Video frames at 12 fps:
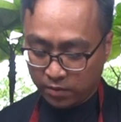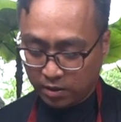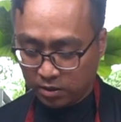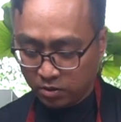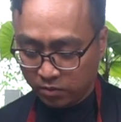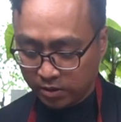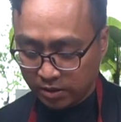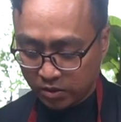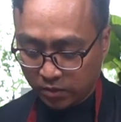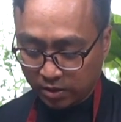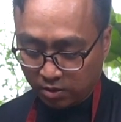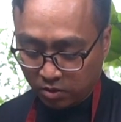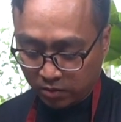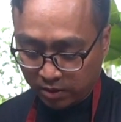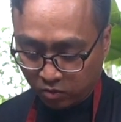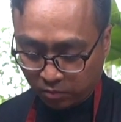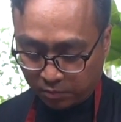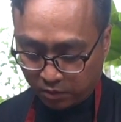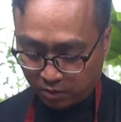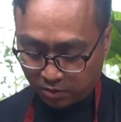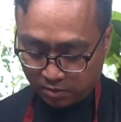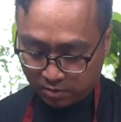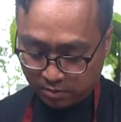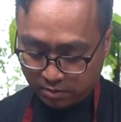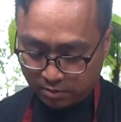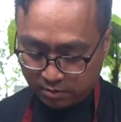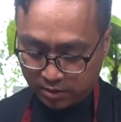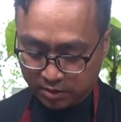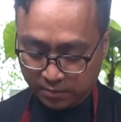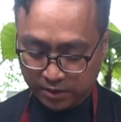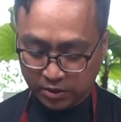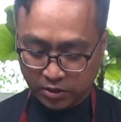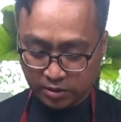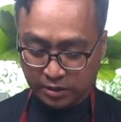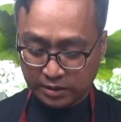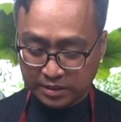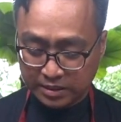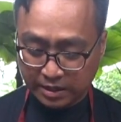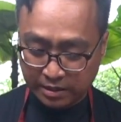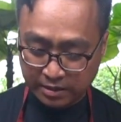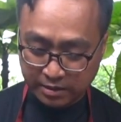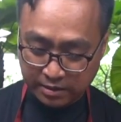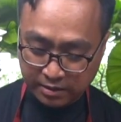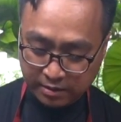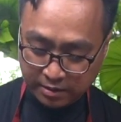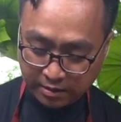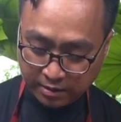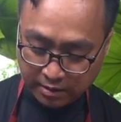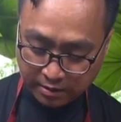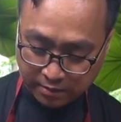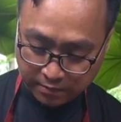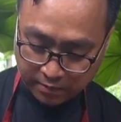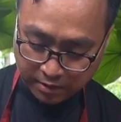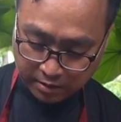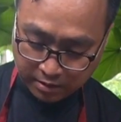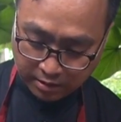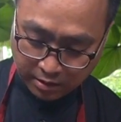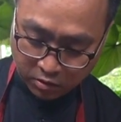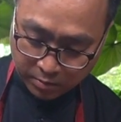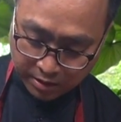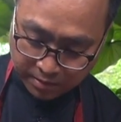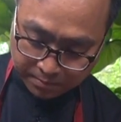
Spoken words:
So now what we're going to do is we are going to pour this mixture inside the